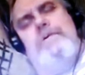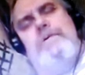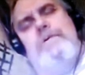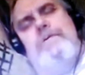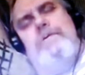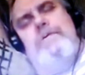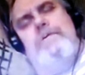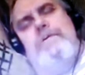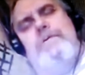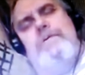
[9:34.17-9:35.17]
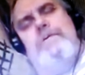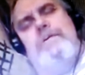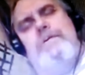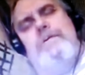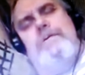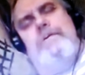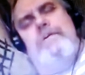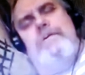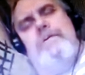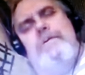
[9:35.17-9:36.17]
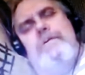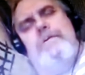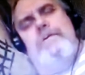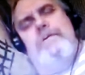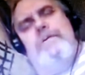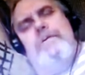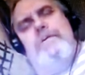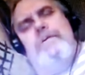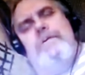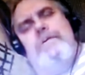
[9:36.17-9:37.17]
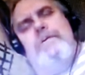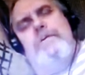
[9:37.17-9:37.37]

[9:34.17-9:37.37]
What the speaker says: Is it opening outward or inward?